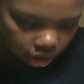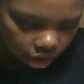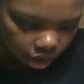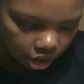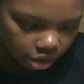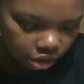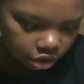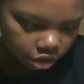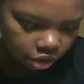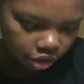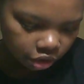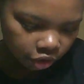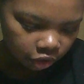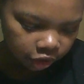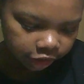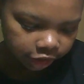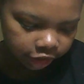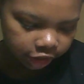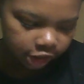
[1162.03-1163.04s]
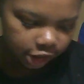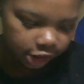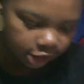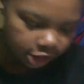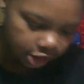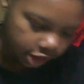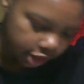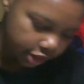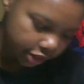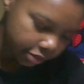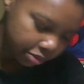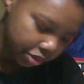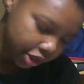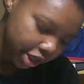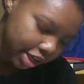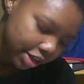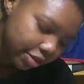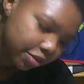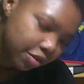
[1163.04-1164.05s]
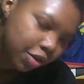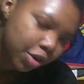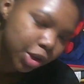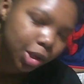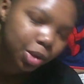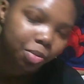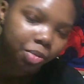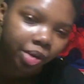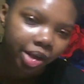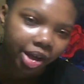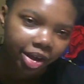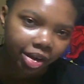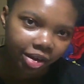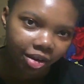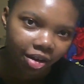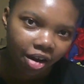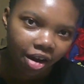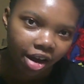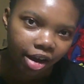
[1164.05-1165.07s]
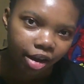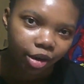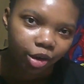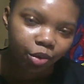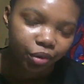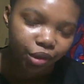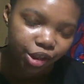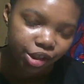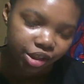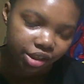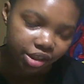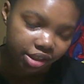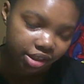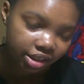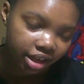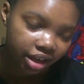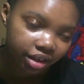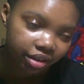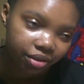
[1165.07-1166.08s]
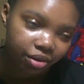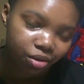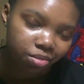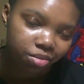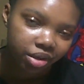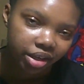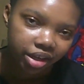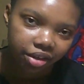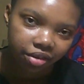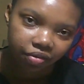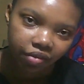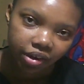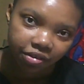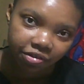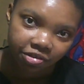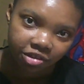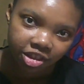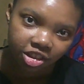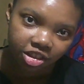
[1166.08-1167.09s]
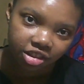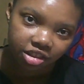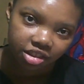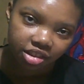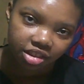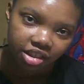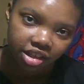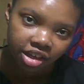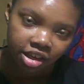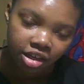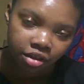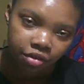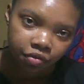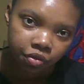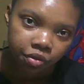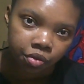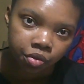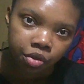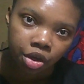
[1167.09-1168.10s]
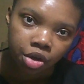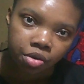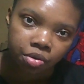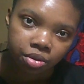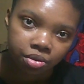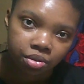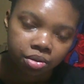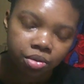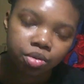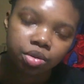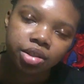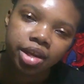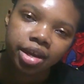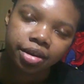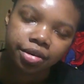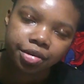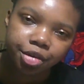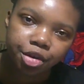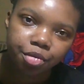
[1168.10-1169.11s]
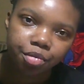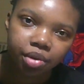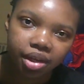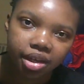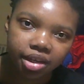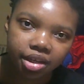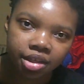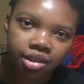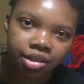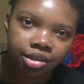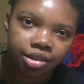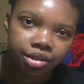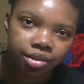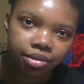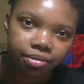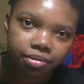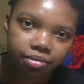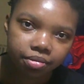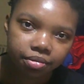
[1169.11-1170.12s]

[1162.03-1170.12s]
And also on here, it says Blood for the Blood God, which is a Technoblade reference. And if you know who Technoblade is,